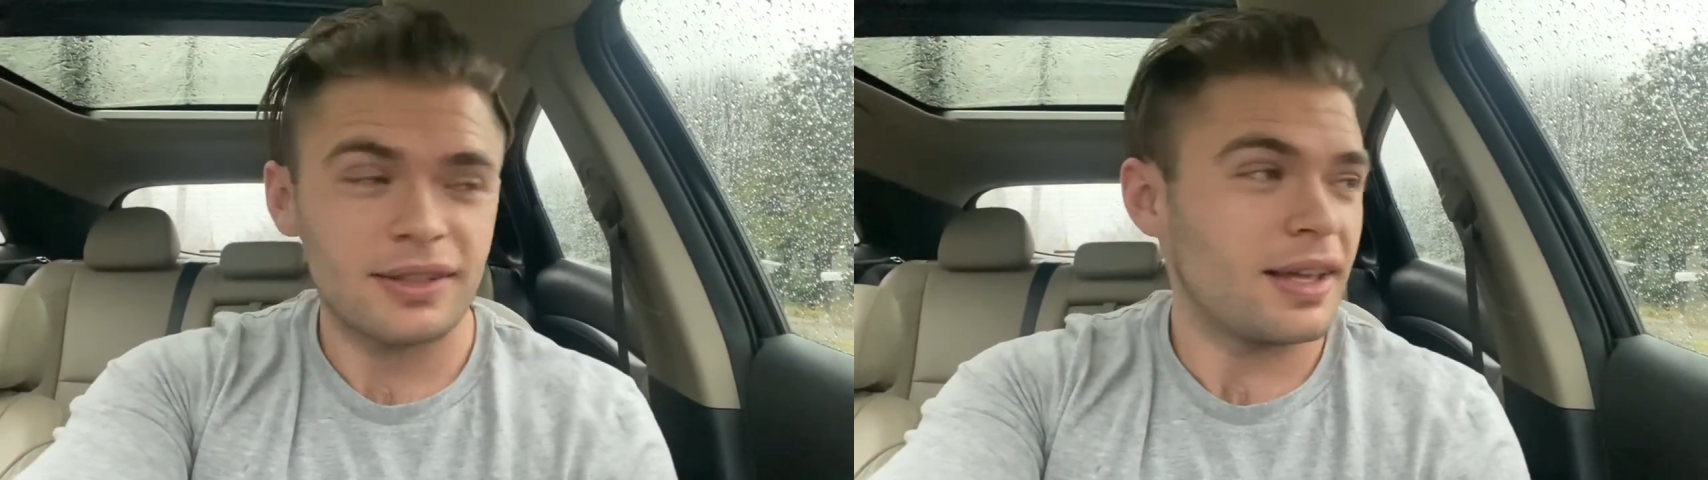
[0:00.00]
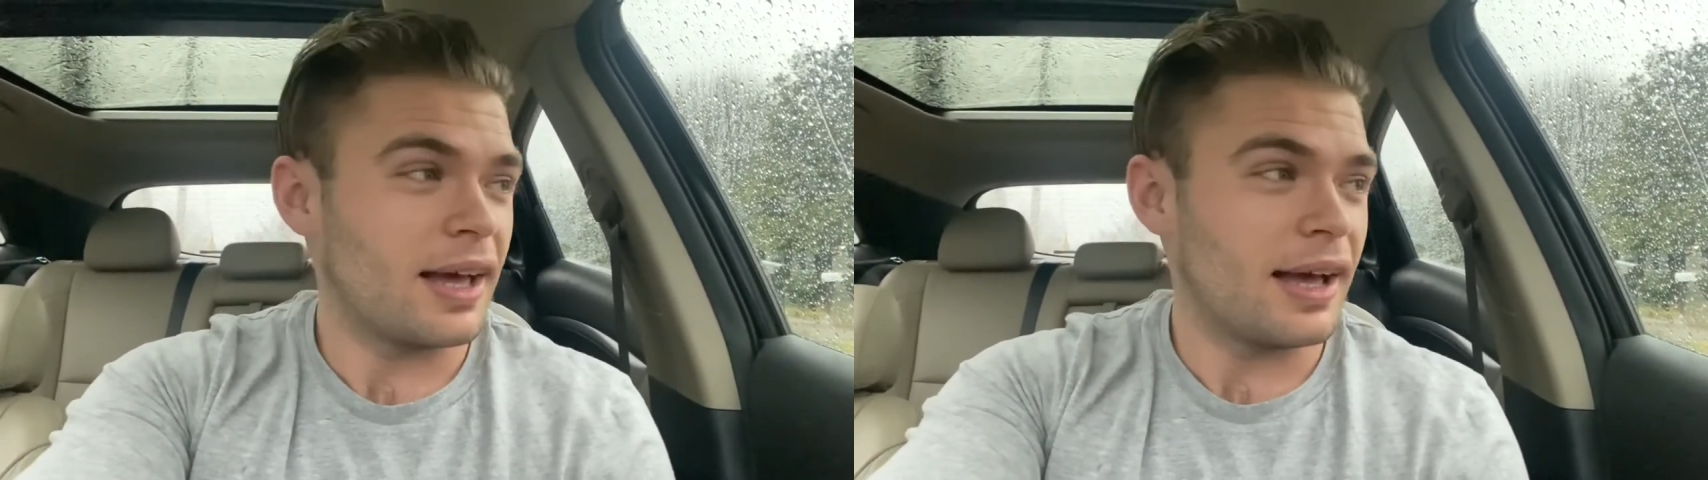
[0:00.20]

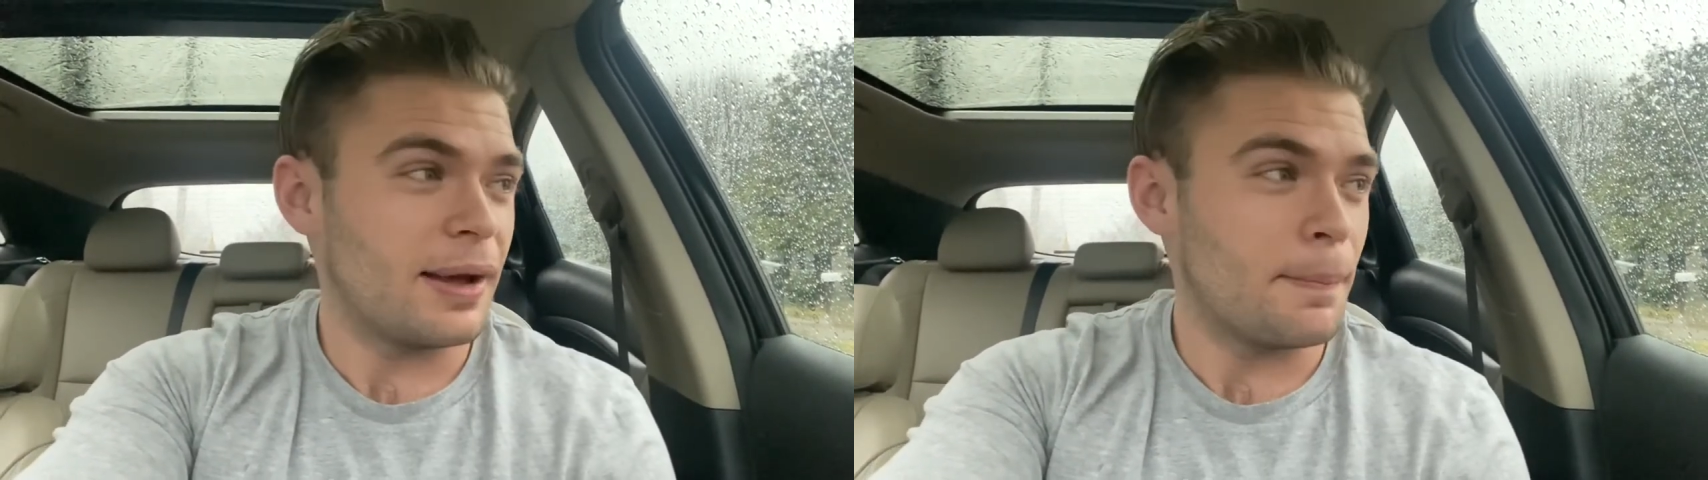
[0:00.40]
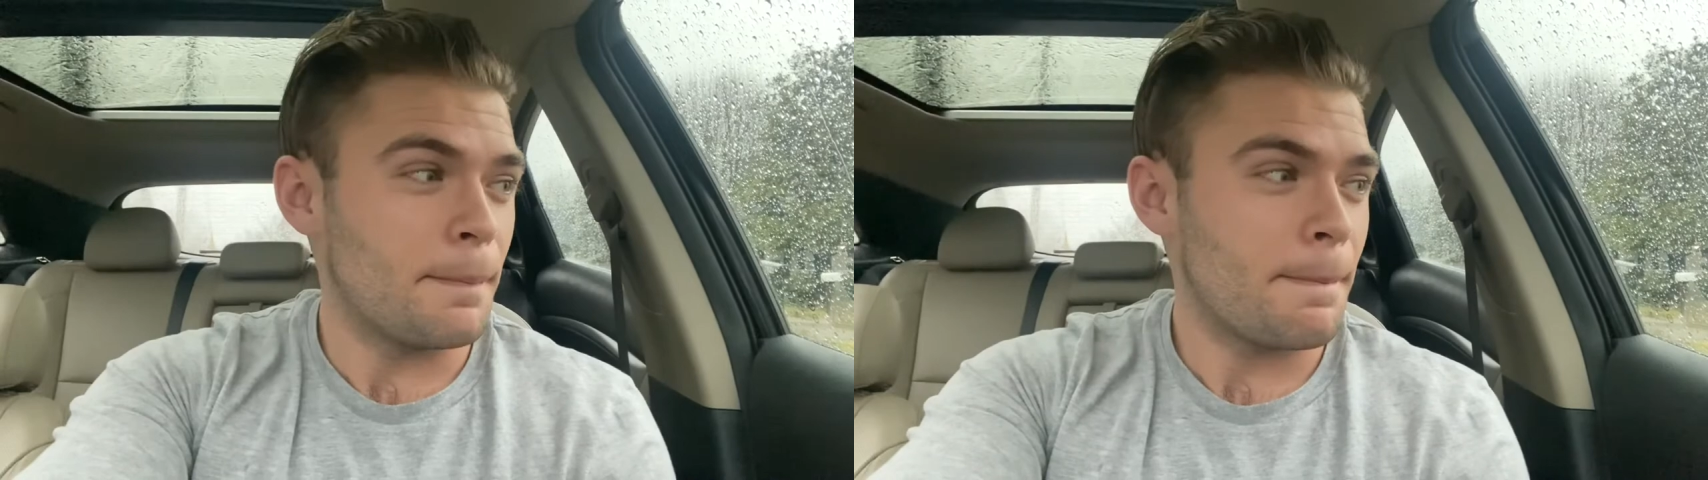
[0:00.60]

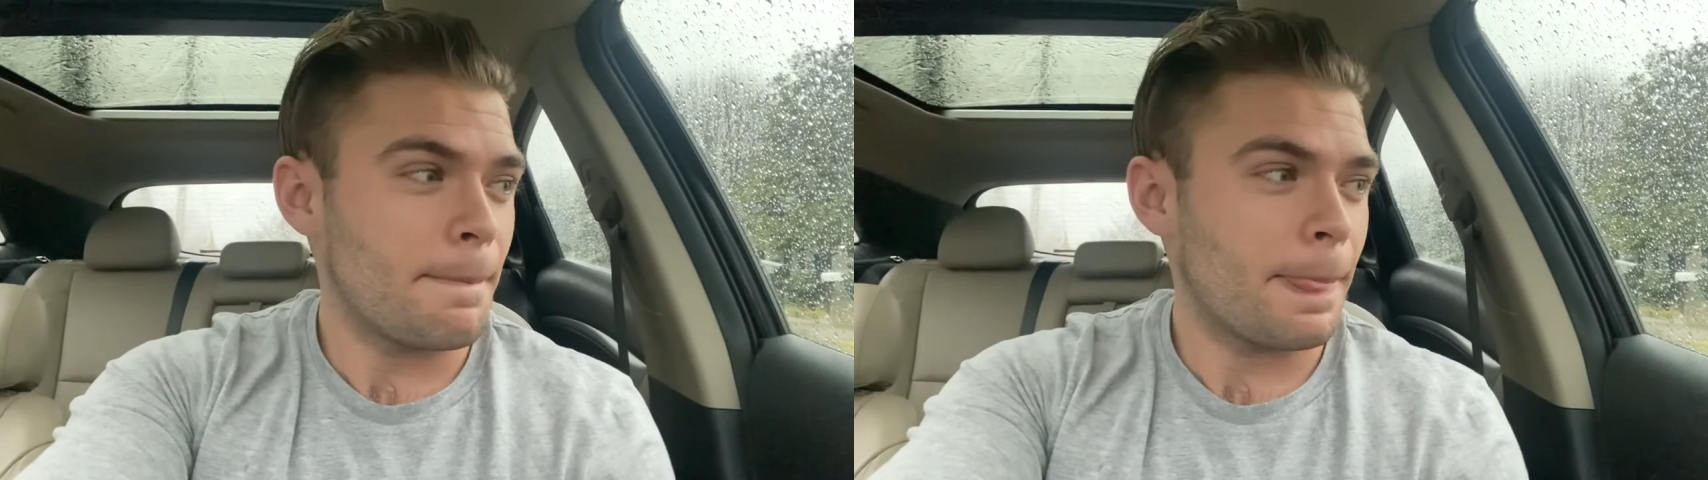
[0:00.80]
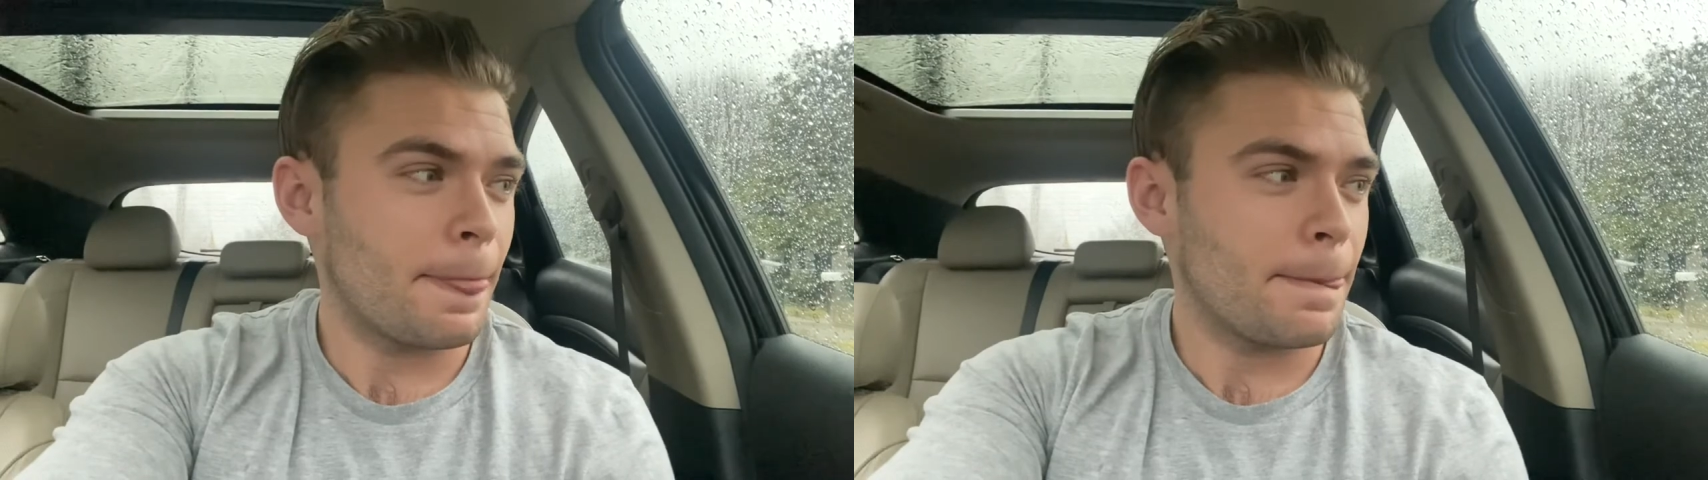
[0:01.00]

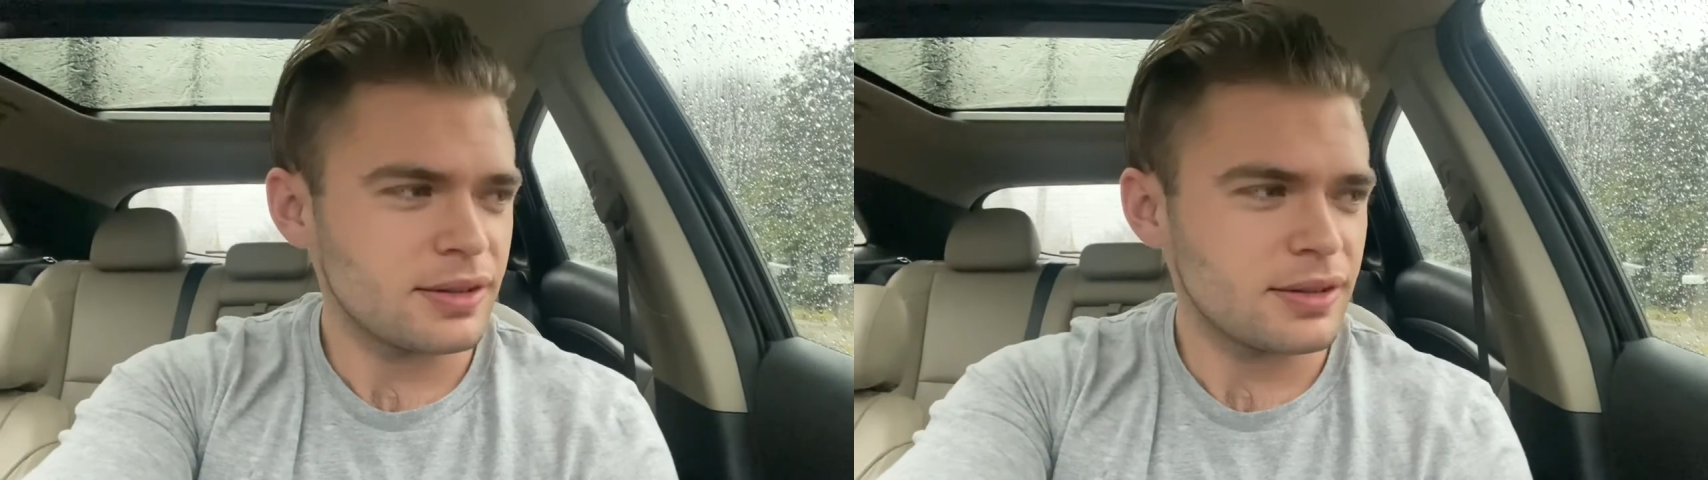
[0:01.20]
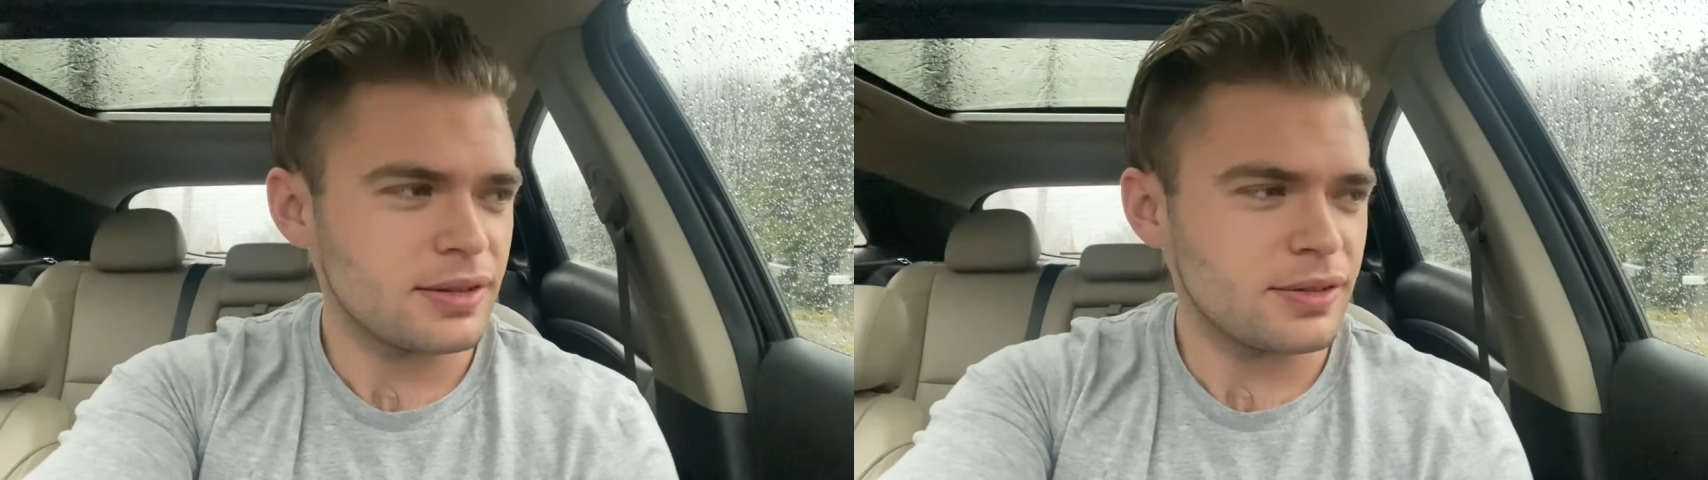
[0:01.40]

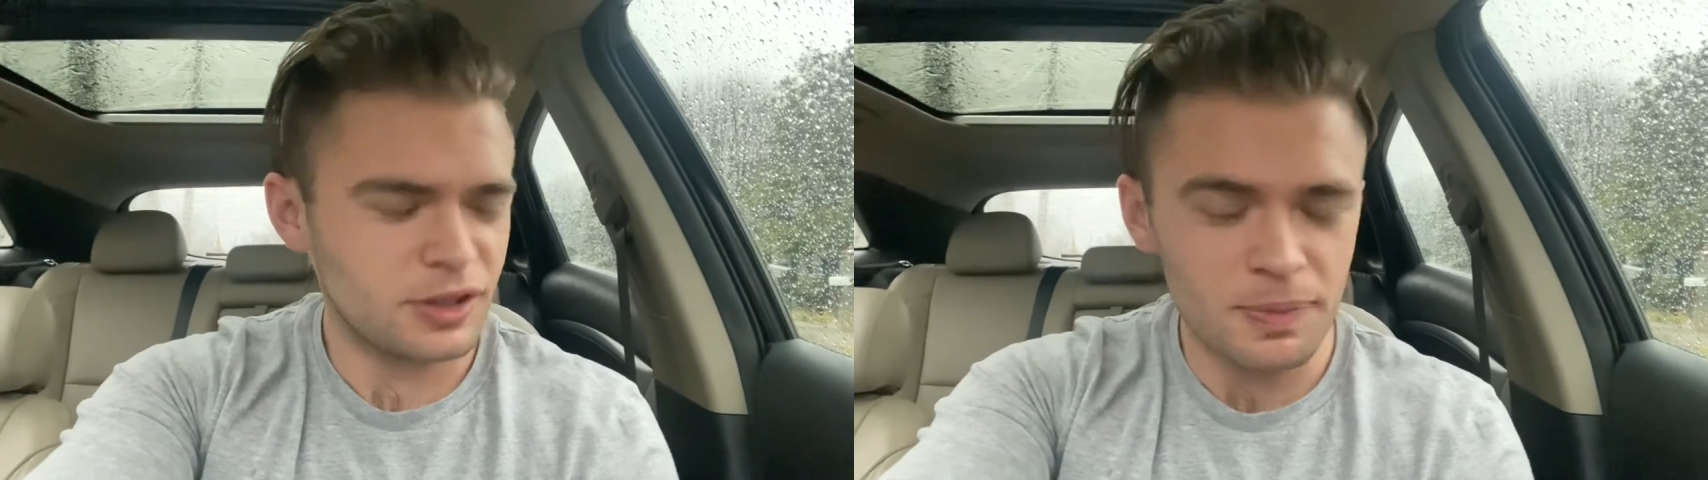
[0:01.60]
This